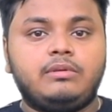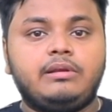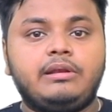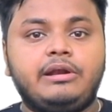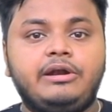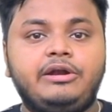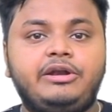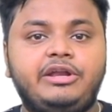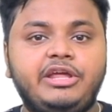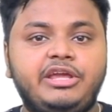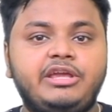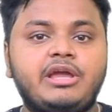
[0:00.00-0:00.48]

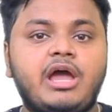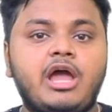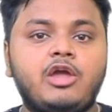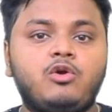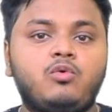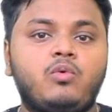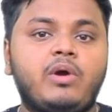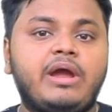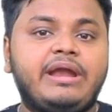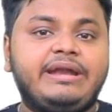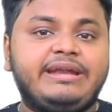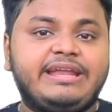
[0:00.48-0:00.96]

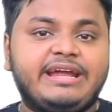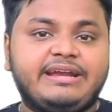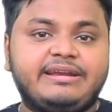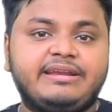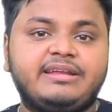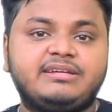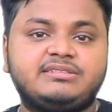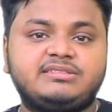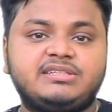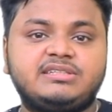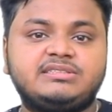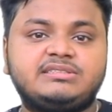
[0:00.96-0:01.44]
DIY
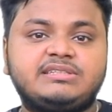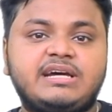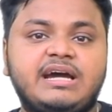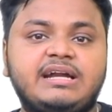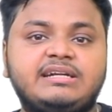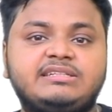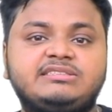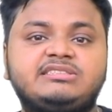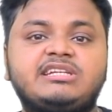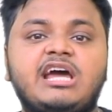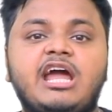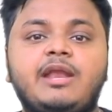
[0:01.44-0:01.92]
techniques is
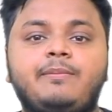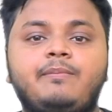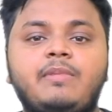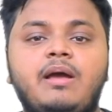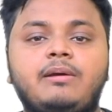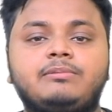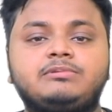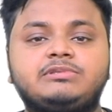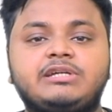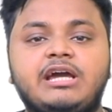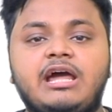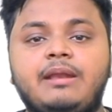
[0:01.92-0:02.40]
that
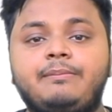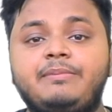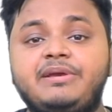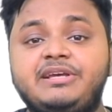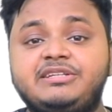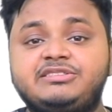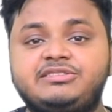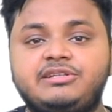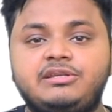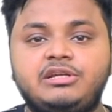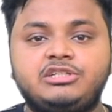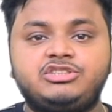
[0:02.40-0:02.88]
sitemaps can be
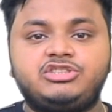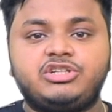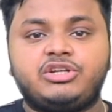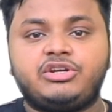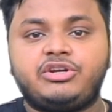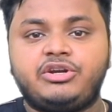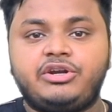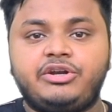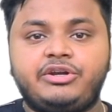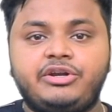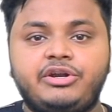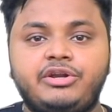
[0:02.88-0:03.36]
easily
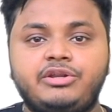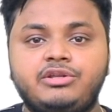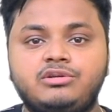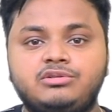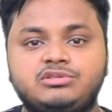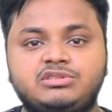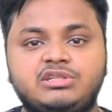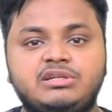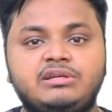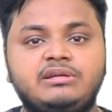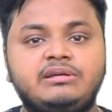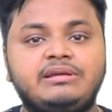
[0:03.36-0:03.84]
generated
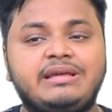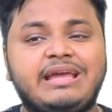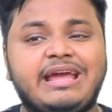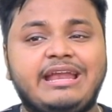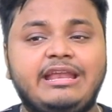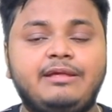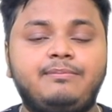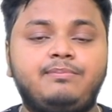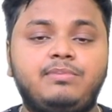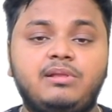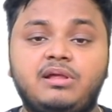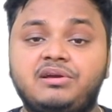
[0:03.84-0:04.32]
using
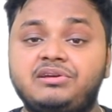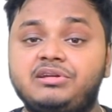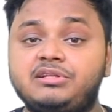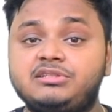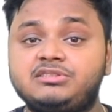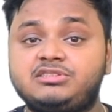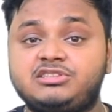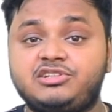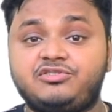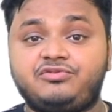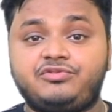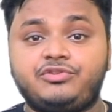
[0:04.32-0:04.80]
any
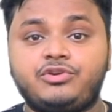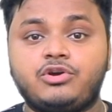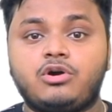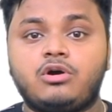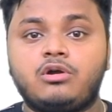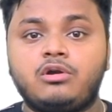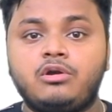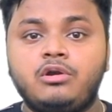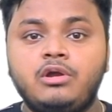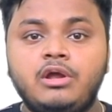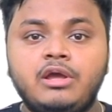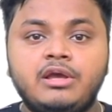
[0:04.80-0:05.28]
plugins if
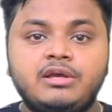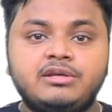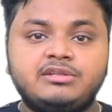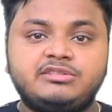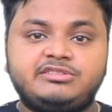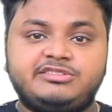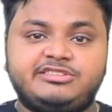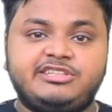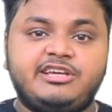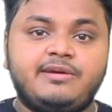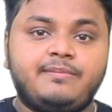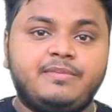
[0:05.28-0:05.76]
your
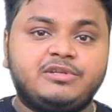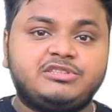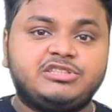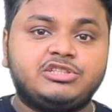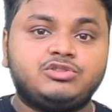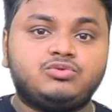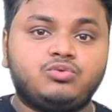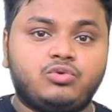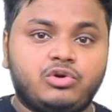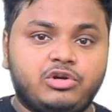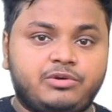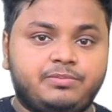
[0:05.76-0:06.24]
CMS
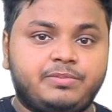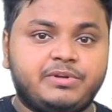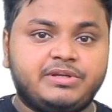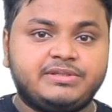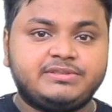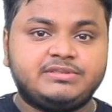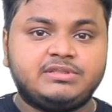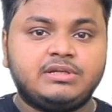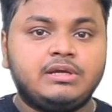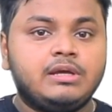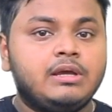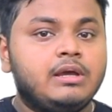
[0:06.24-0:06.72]
is
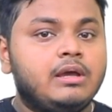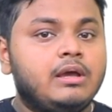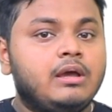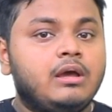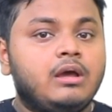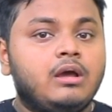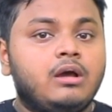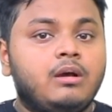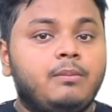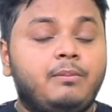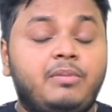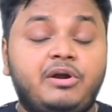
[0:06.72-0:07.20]
WordPress.
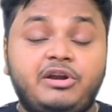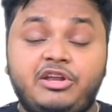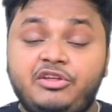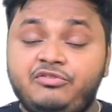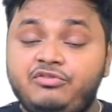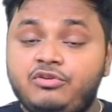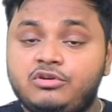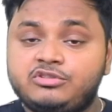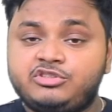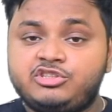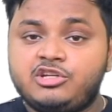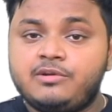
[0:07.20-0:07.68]
But if
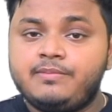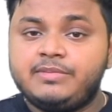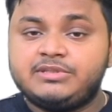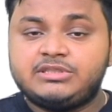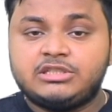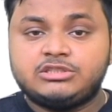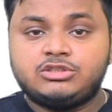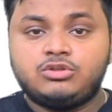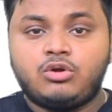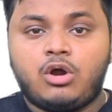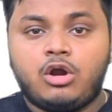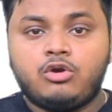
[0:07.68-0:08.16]
your CMS
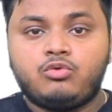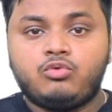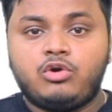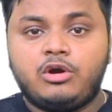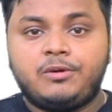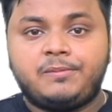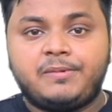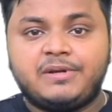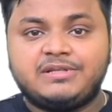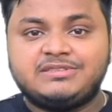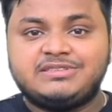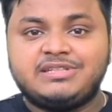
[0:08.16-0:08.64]
is not
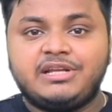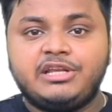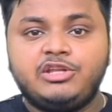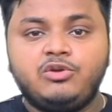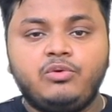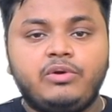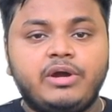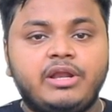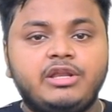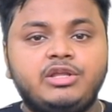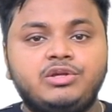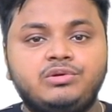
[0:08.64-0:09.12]
WordPress, then you
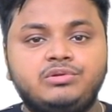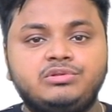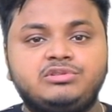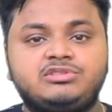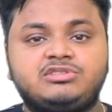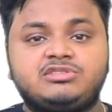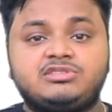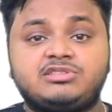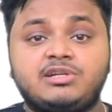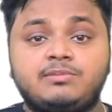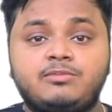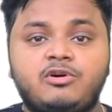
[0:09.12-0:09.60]
can use
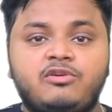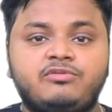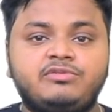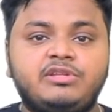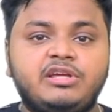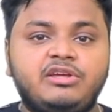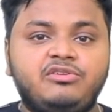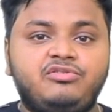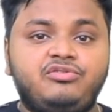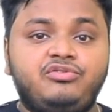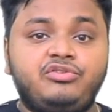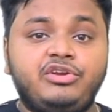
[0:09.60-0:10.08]
some of
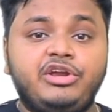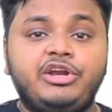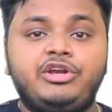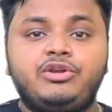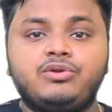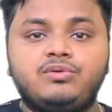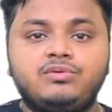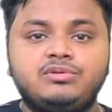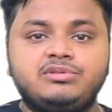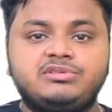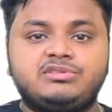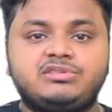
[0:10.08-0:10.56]
the free
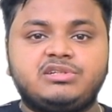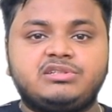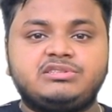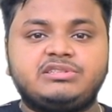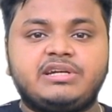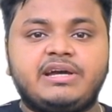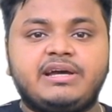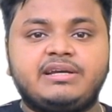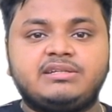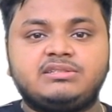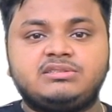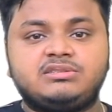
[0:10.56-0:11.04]
tools such
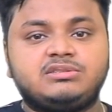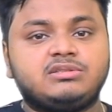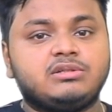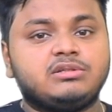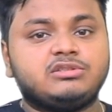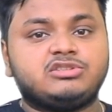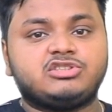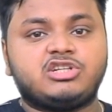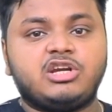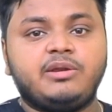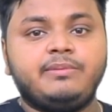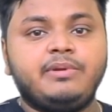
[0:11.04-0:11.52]
as
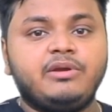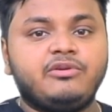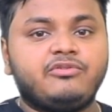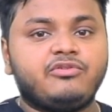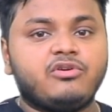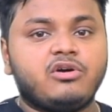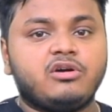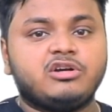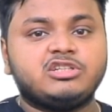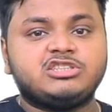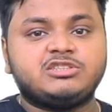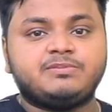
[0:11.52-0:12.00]
Screaming
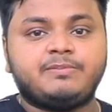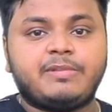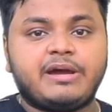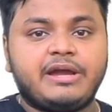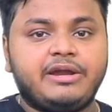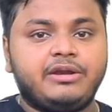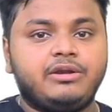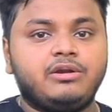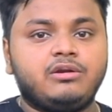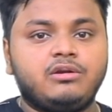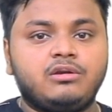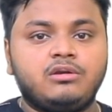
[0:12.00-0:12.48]
Frog,
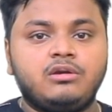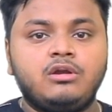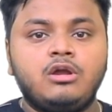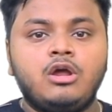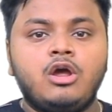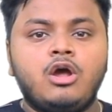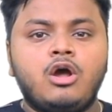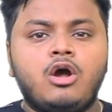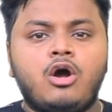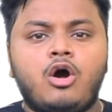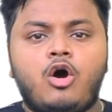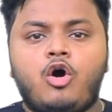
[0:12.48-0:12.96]
Spider,
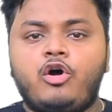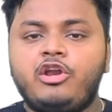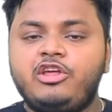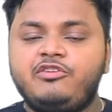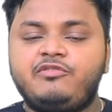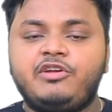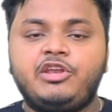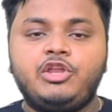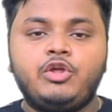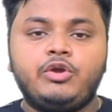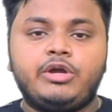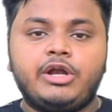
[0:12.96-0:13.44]
or
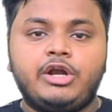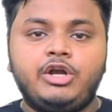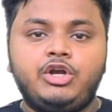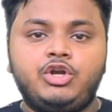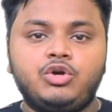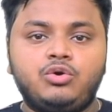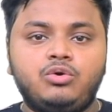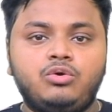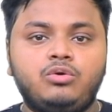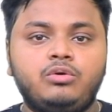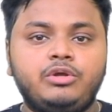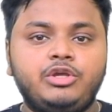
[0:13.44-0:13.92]
even you can
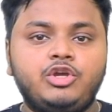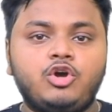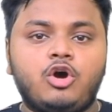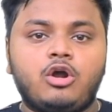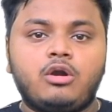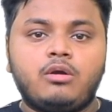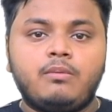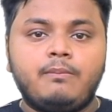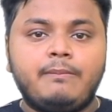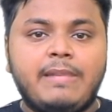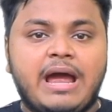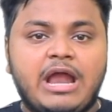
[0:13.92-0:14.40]
do
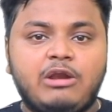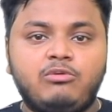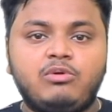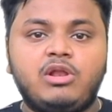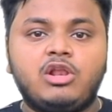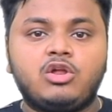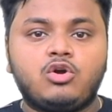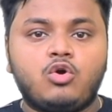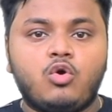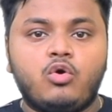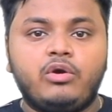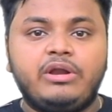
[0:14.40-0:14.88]
your
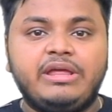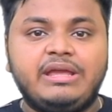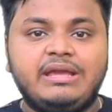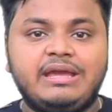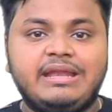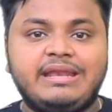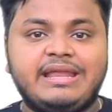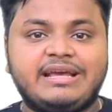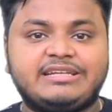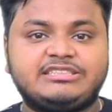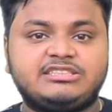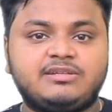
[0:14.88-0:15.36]
manual coding
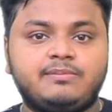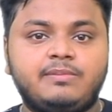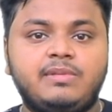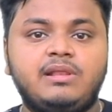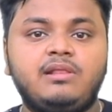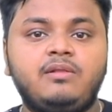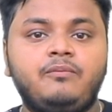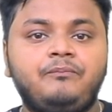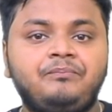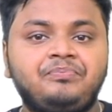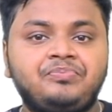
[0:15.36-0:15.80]
in XML